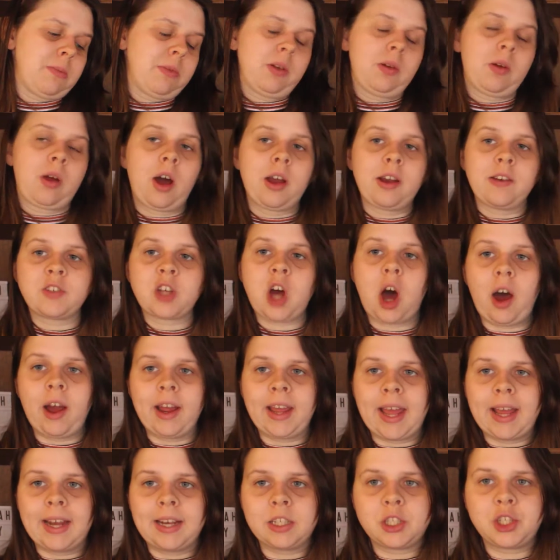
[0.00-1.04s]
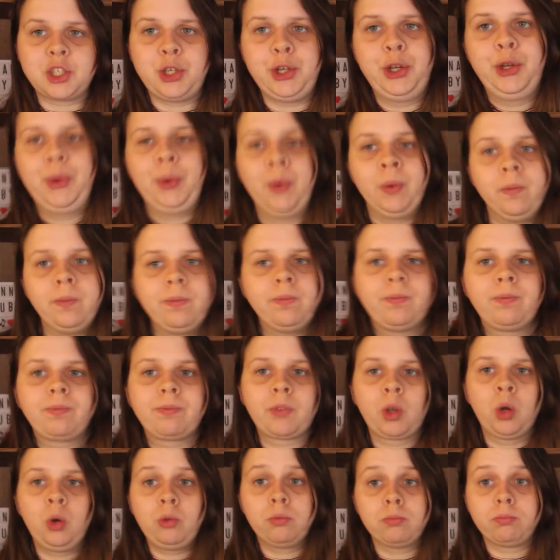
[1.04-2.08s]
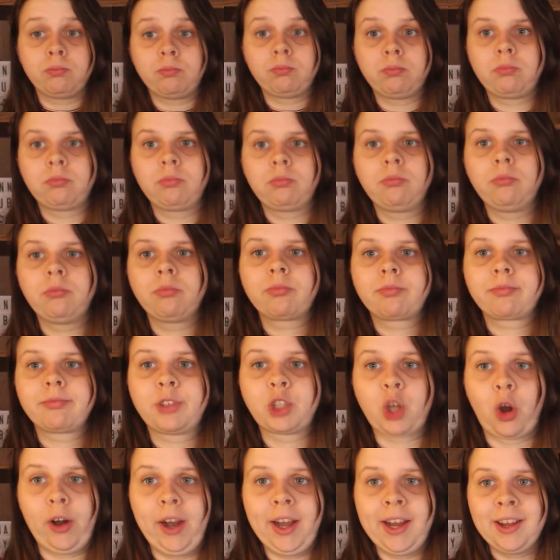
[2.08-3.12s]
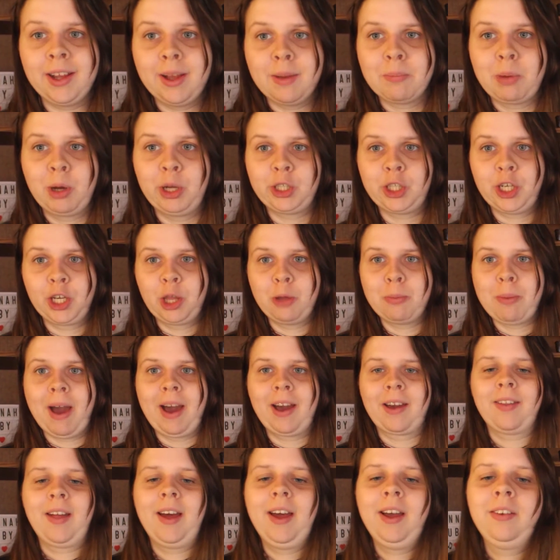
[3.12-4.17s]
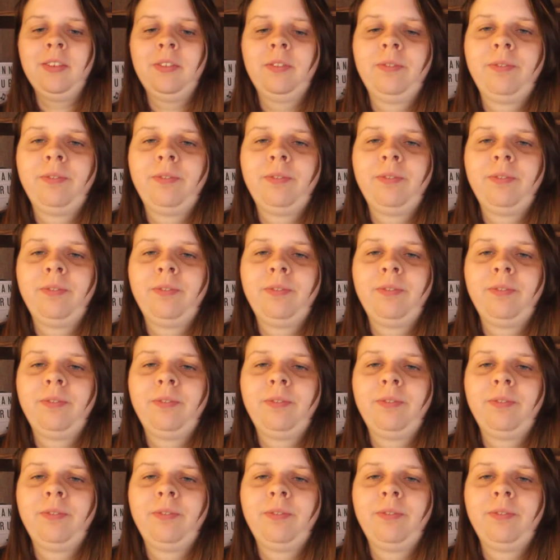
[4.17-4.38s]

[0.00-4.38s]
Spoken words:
of them kind of tie into, oh, sorry, pushing you back there.